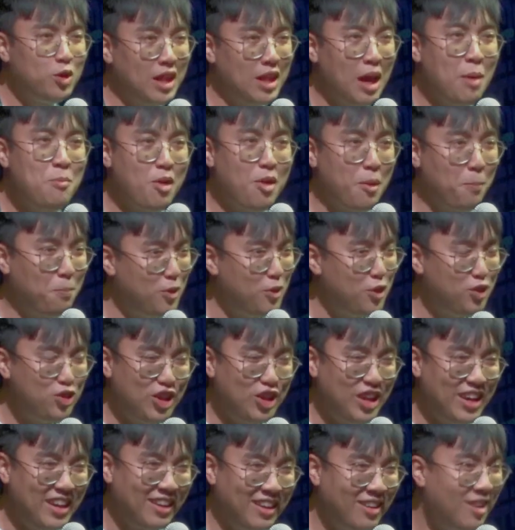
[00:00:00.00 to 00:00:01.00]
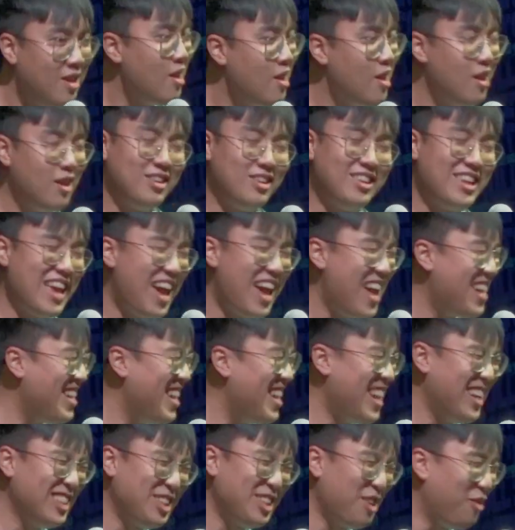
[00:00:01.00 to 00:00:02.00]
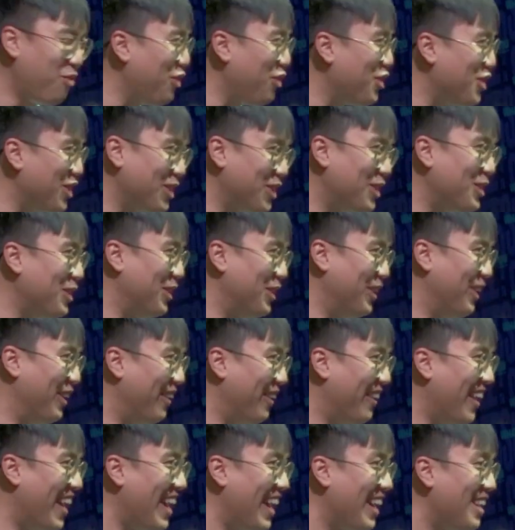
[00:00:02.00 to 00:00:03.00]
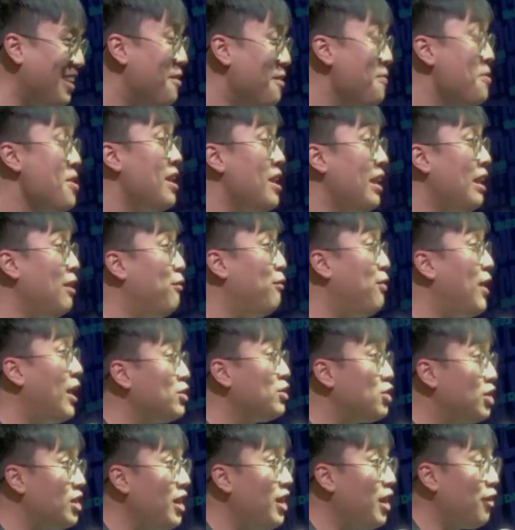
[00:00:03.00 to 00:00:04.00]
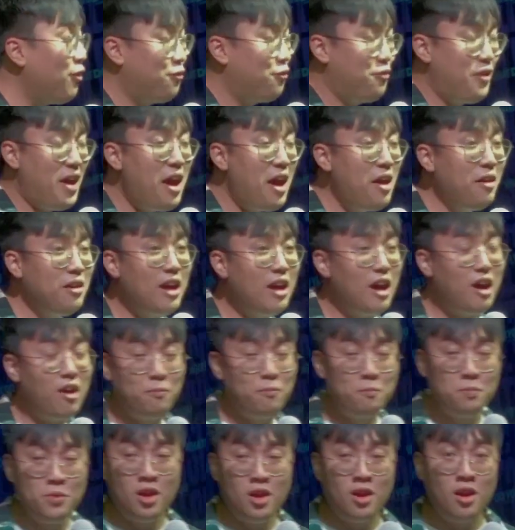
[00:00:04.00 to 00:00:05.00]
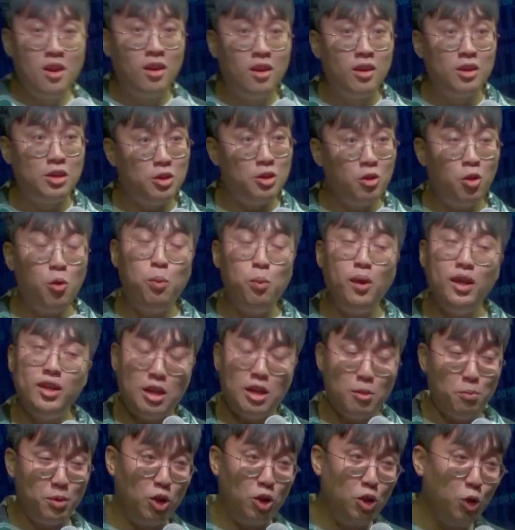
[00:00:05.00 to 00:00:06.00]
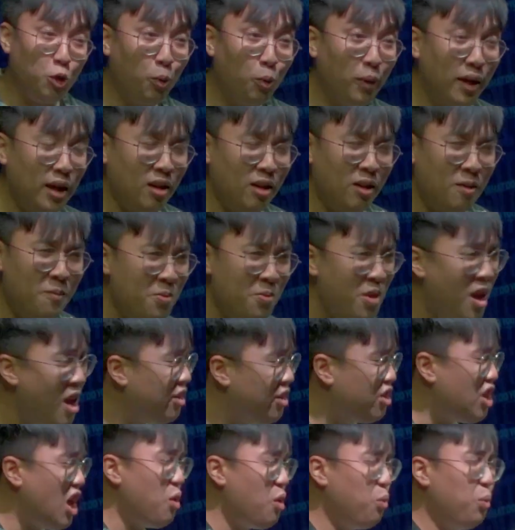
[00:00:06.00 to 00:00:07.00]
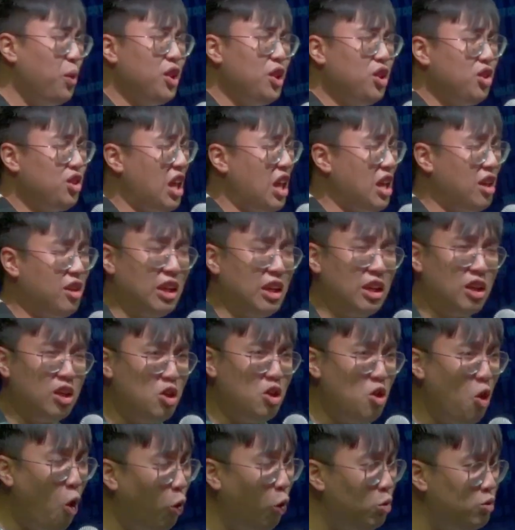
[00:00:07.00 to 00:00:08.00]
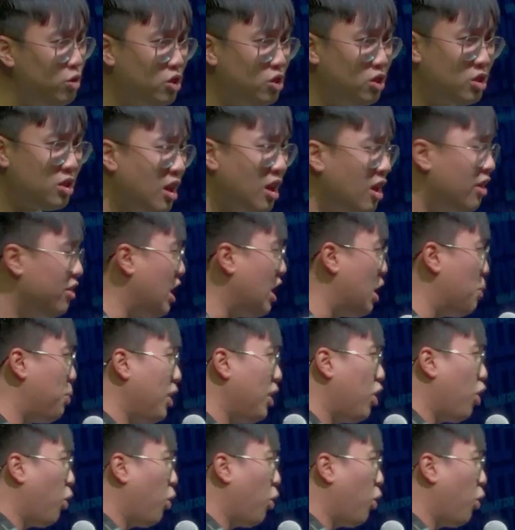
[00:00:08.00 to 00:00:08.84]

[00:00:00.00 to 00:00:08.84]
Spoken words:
you're preaching, that doesn't feel good, all right? Eventually, I found out, you know what they were doing? They weren't taking notes. They weren't on